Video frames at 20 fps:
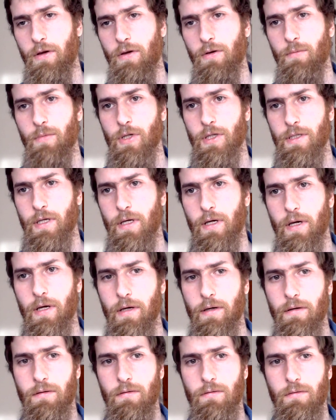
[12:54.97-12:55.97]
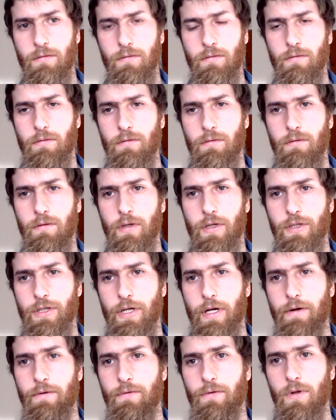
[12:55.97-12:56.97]
humans in
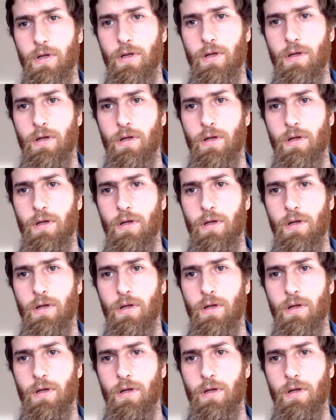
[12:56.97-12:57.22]
general.